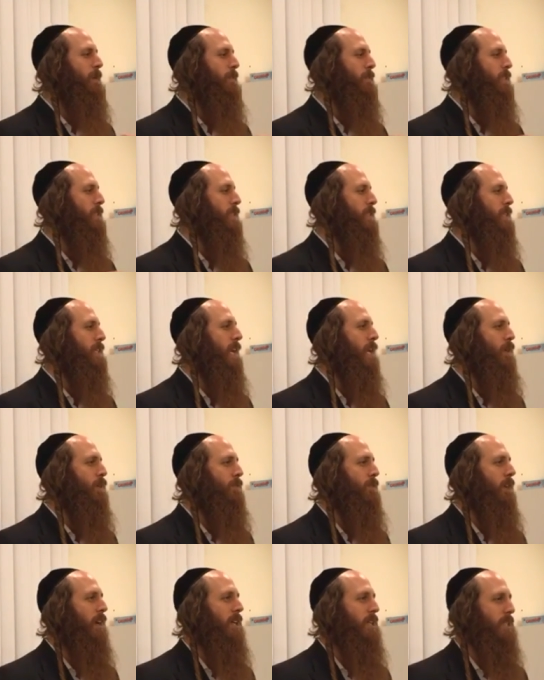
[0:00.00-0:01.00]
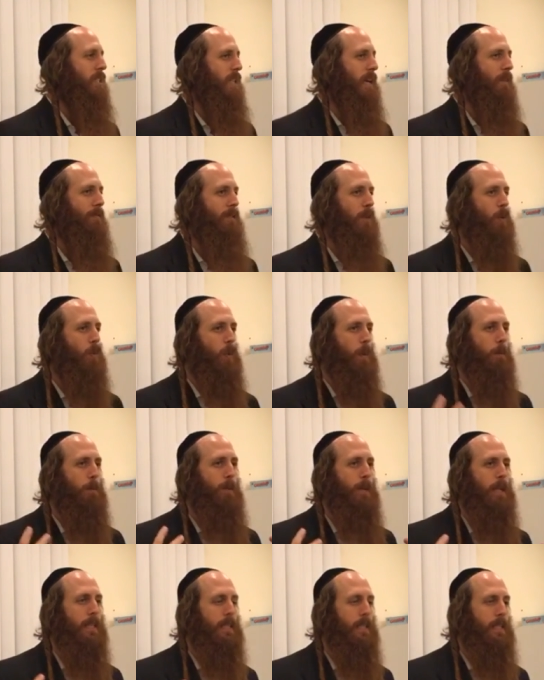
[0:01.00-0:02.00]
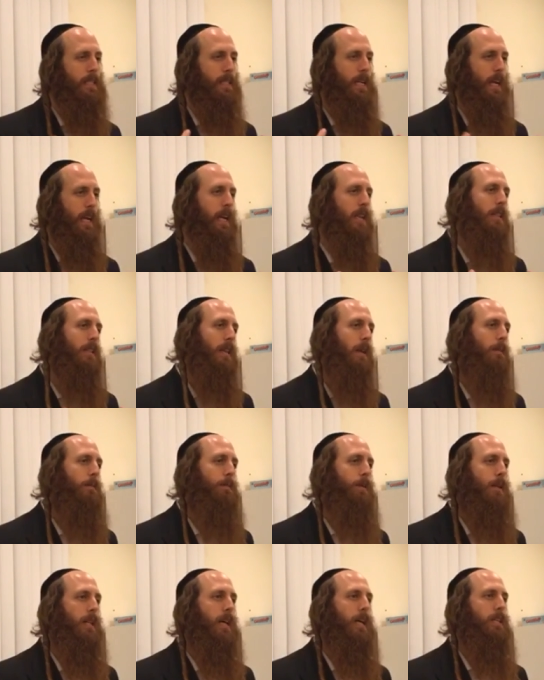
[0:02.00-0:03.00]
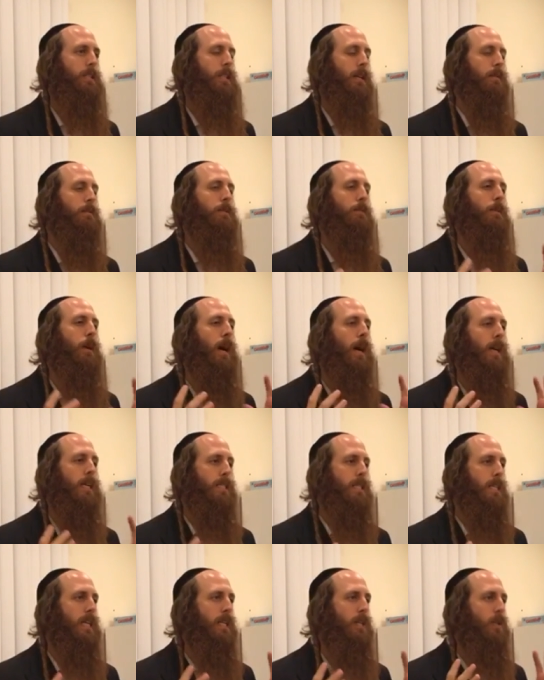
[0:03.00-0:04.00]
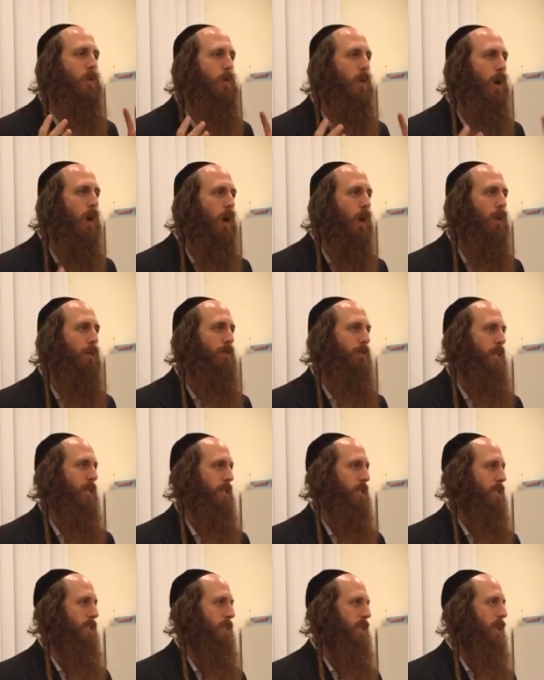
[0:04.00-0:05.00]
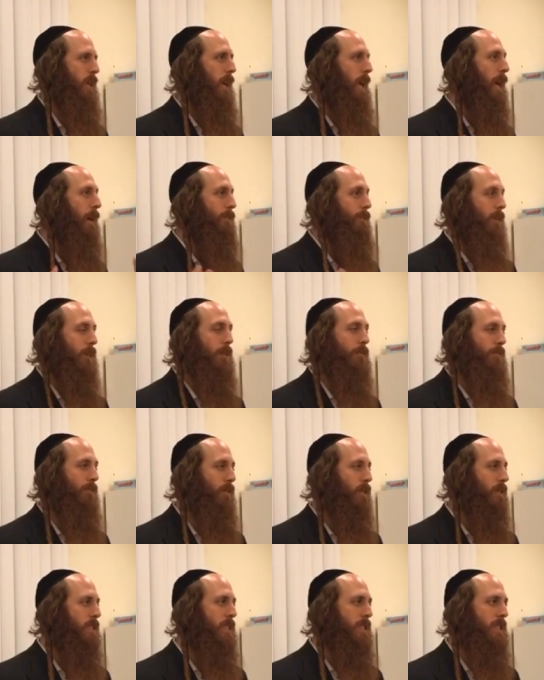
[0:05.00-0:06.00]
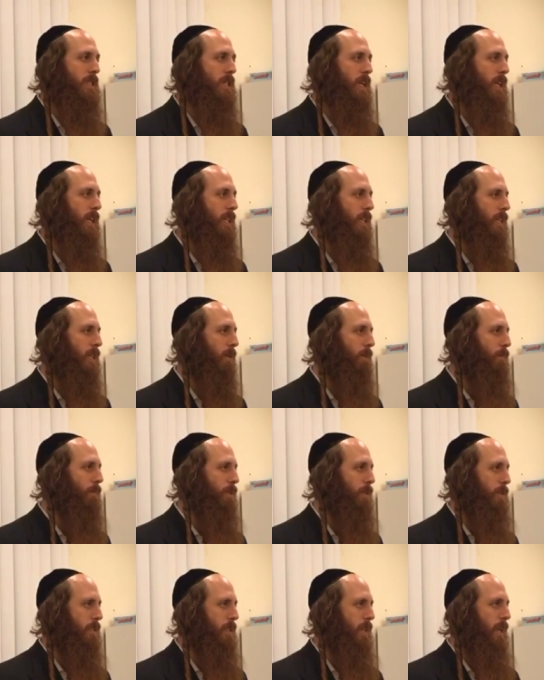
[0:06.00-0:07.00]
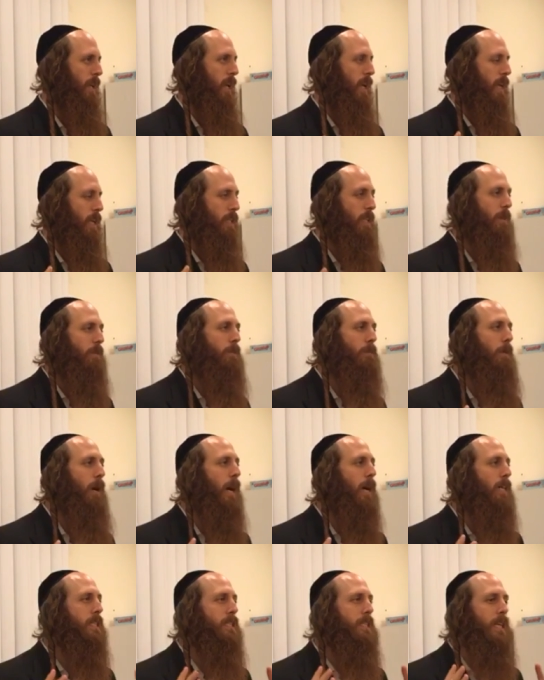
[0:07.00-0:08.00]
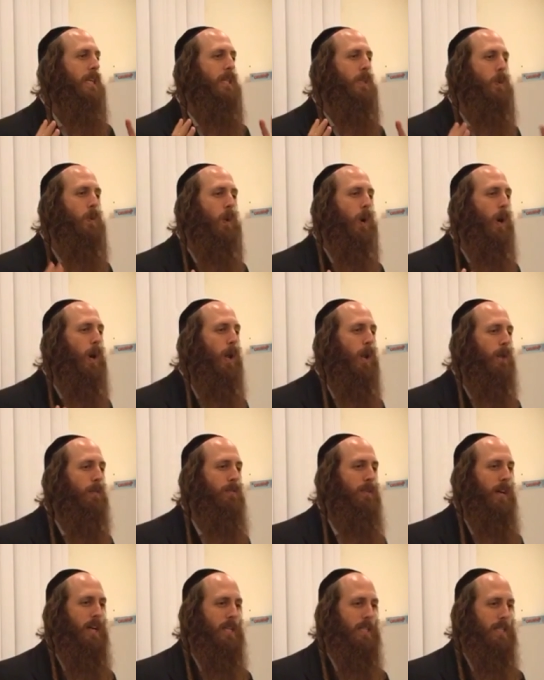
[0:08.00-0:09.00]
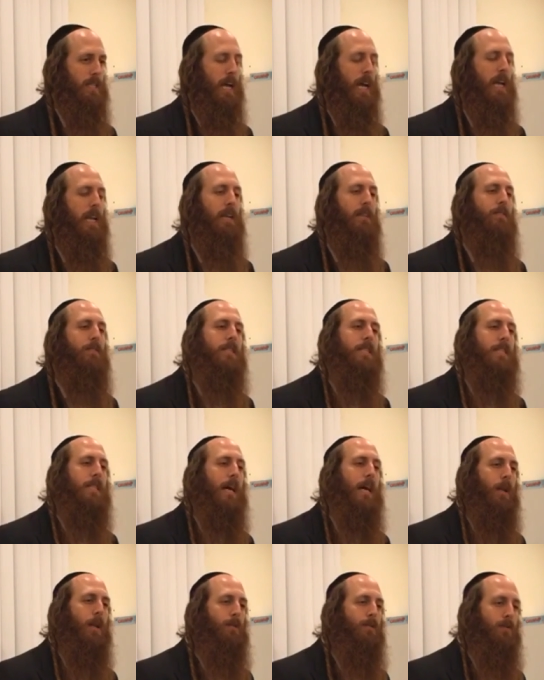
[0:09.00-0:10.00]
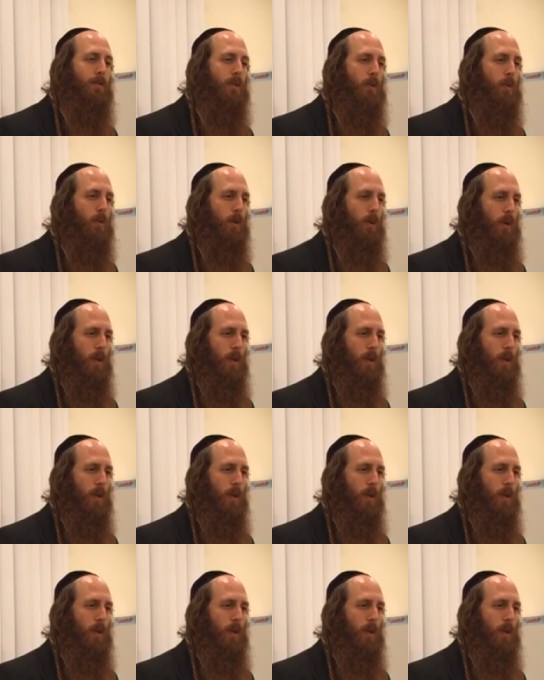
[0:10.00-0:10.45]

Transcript: inside of us. After we built the second temple, Hashem Yitbarach said to all of us, after the first and second temples, Hashem Yitbarach said to all of us, I live inside of you.